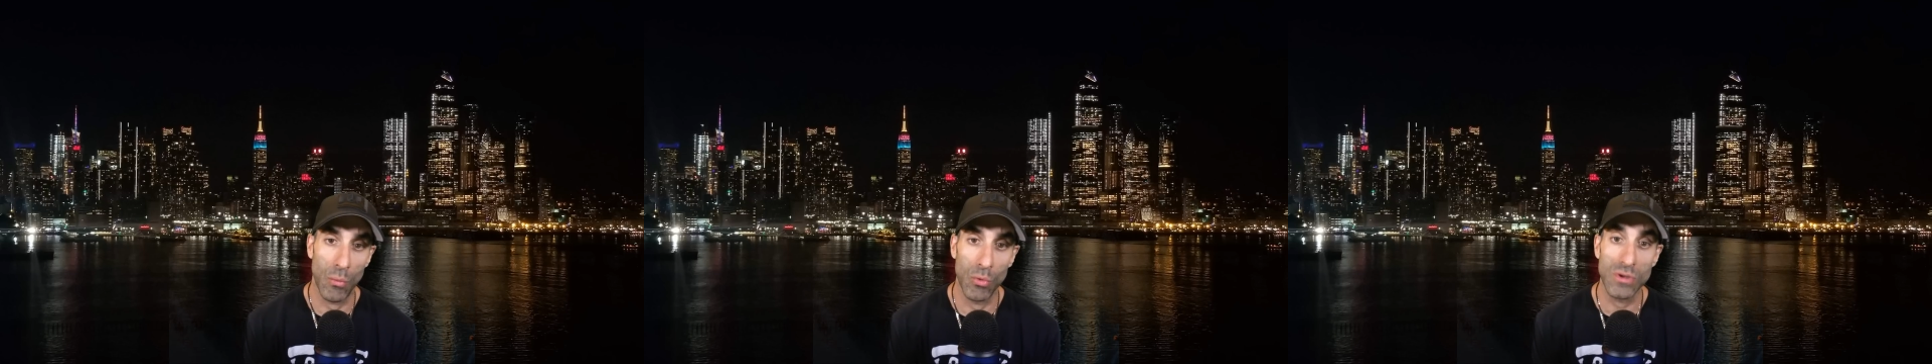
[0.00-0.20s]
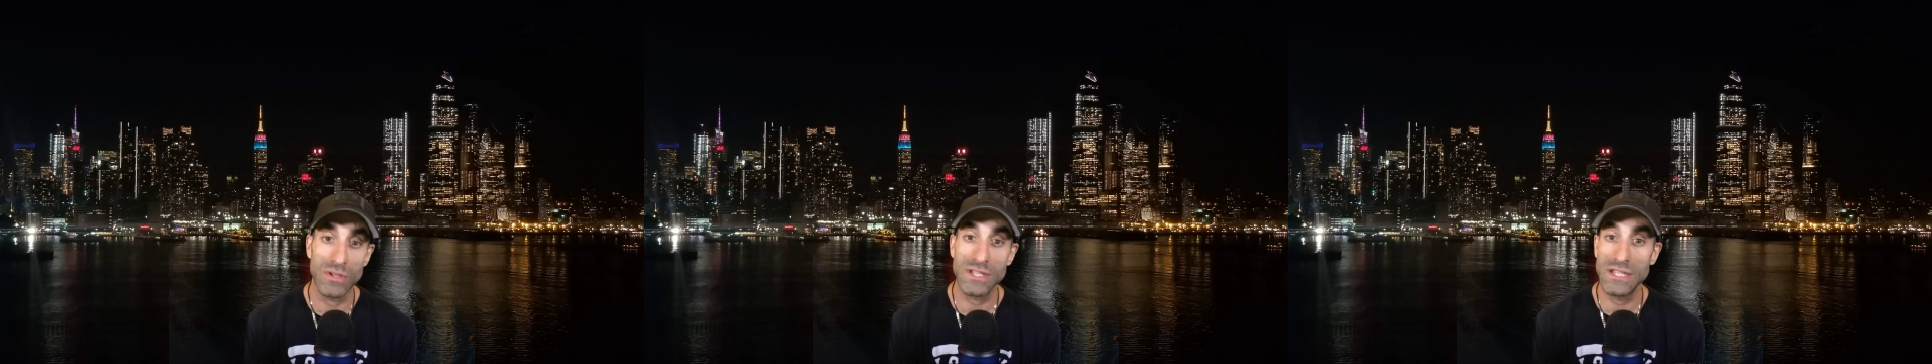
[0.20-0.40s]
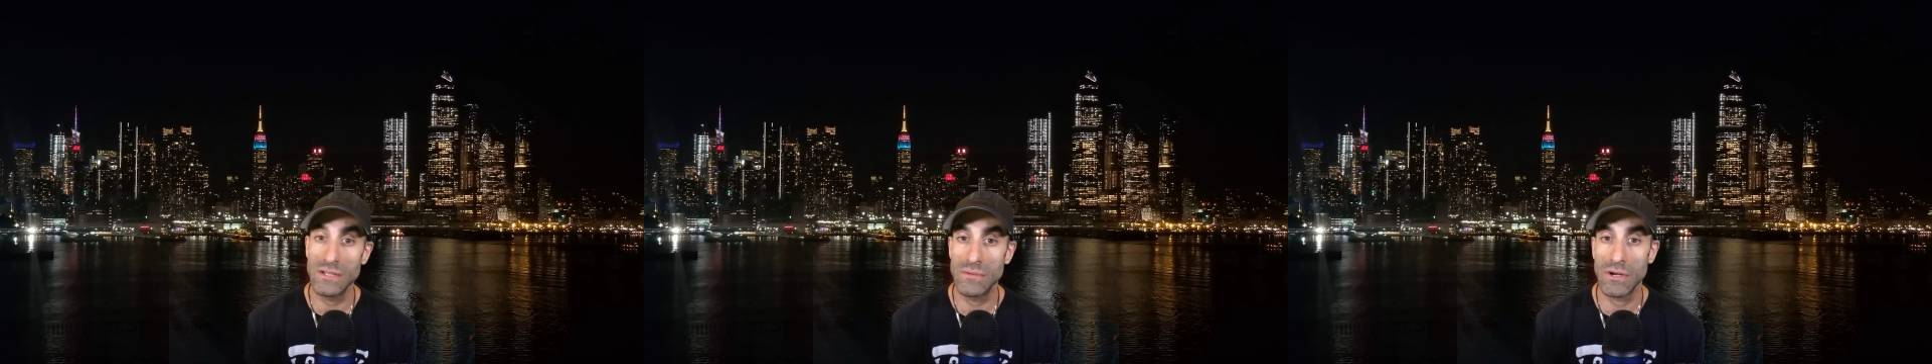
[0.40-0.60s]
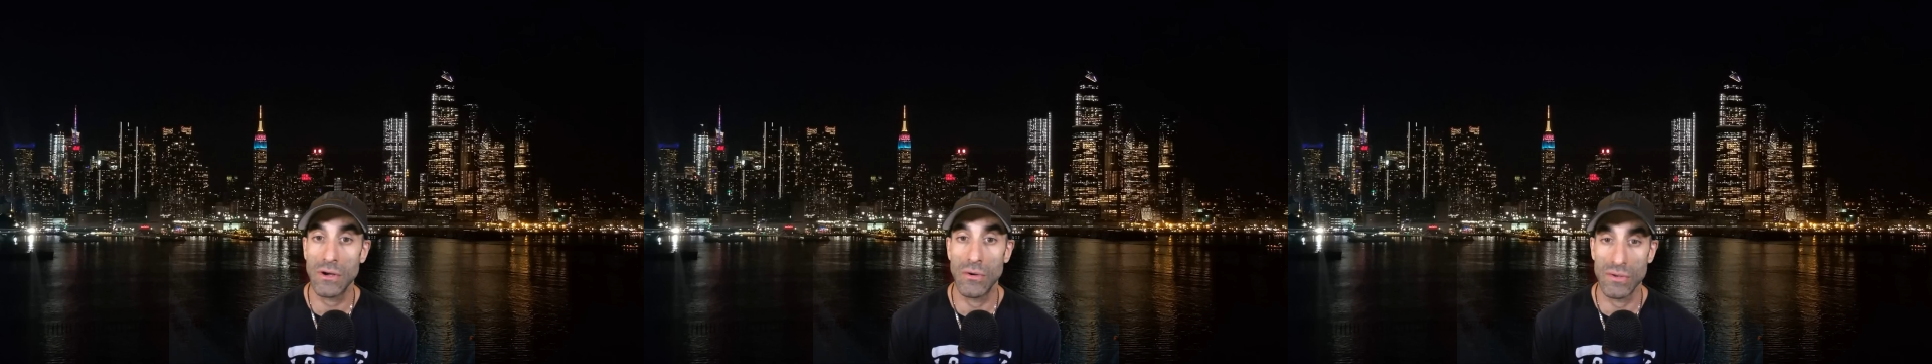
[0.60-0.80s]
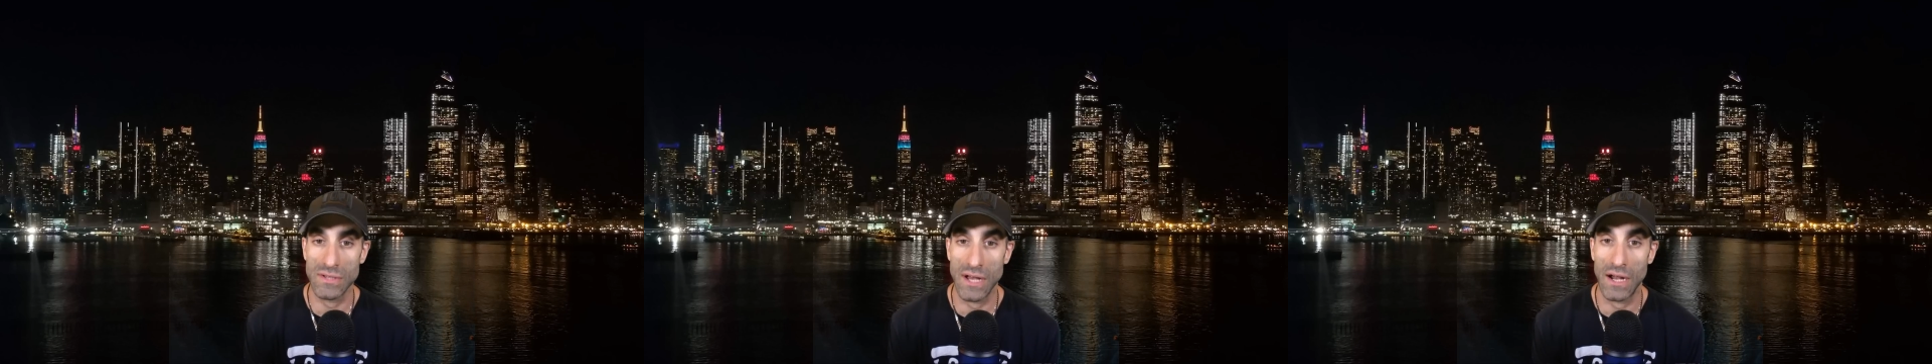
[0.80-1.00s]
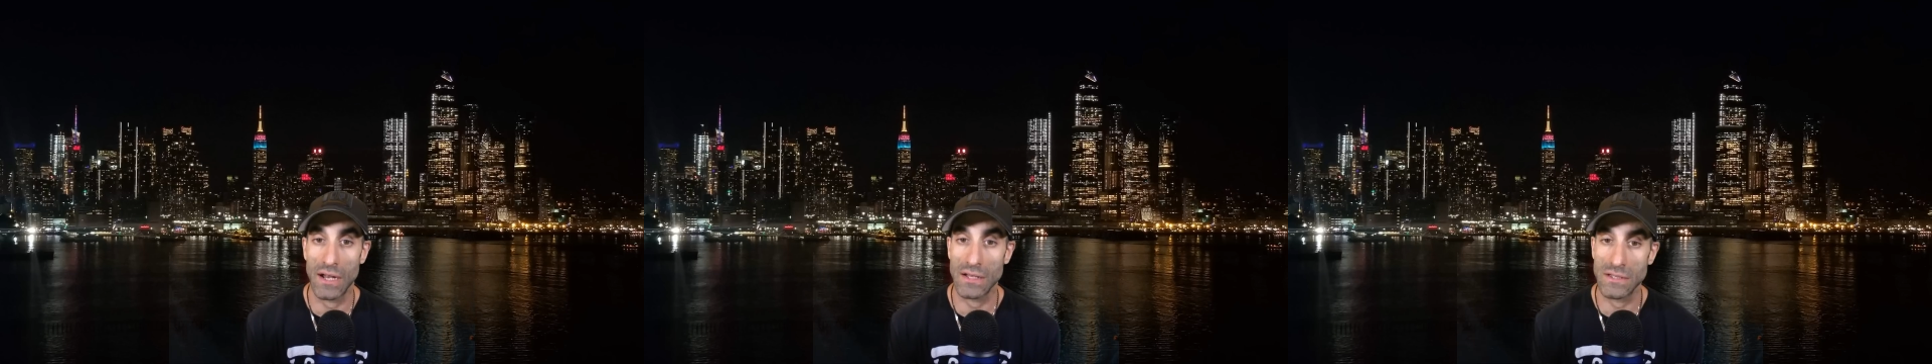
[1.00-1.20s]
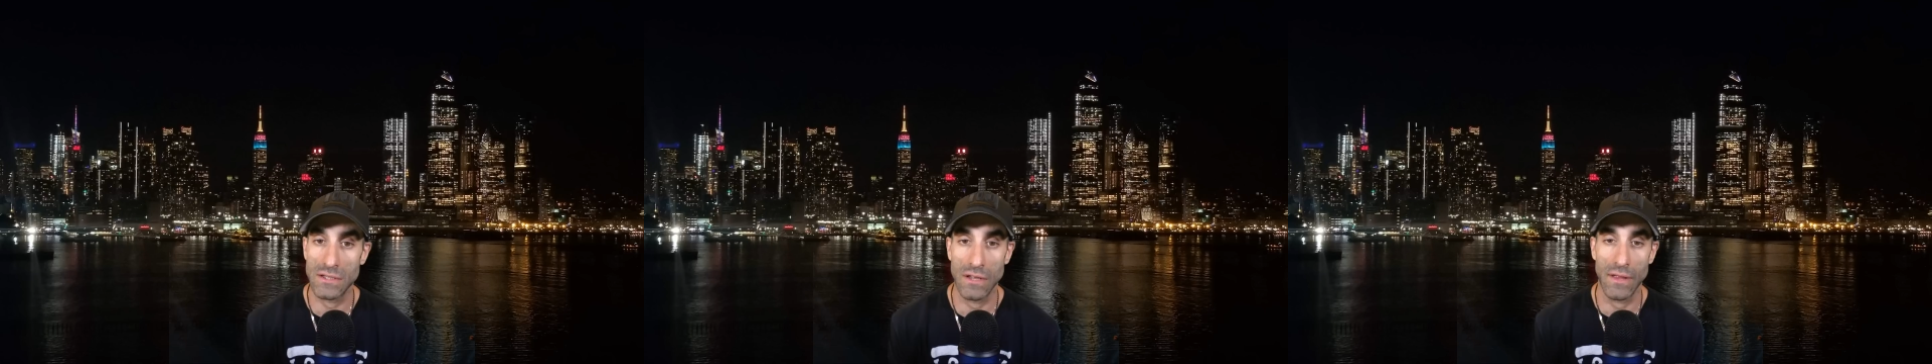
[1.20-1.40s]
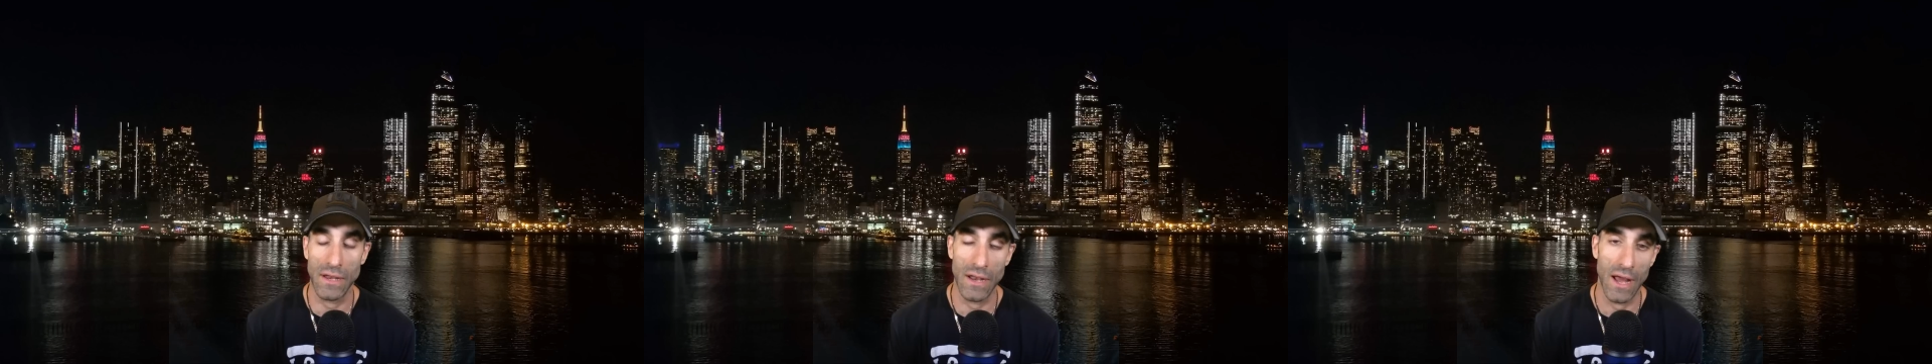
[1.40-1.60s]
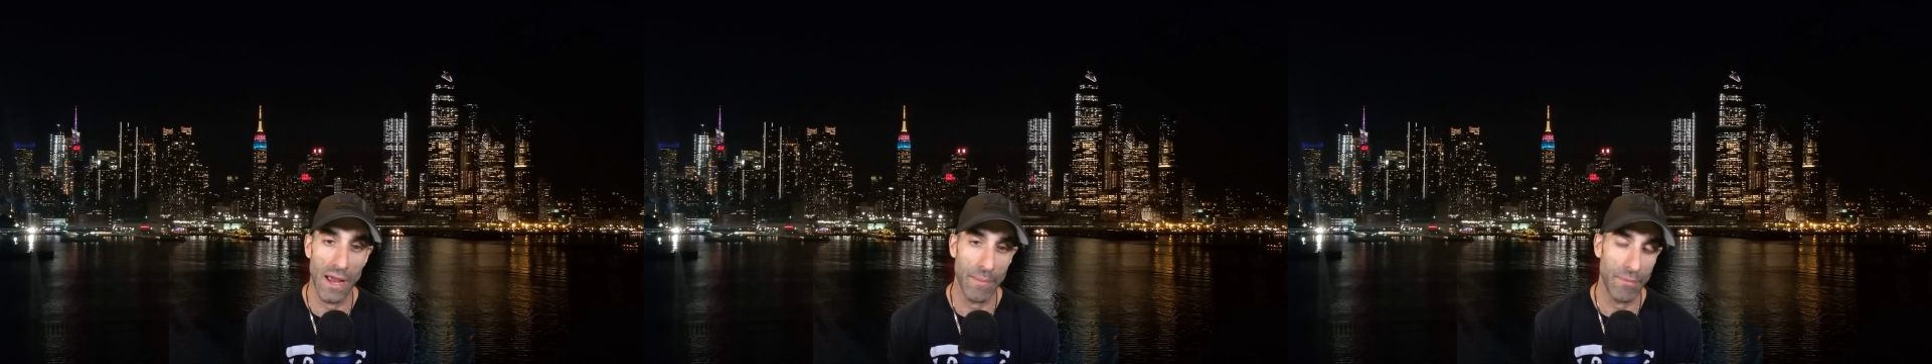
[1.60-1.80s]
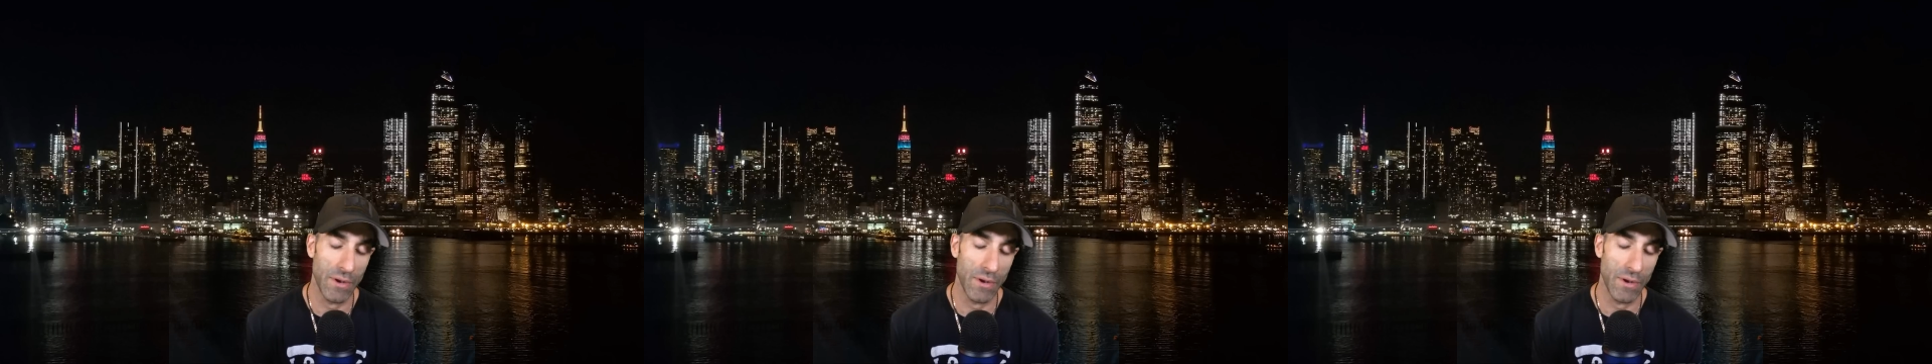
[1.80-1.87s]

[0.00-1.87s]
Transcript: we'll see what goes on Sunday night.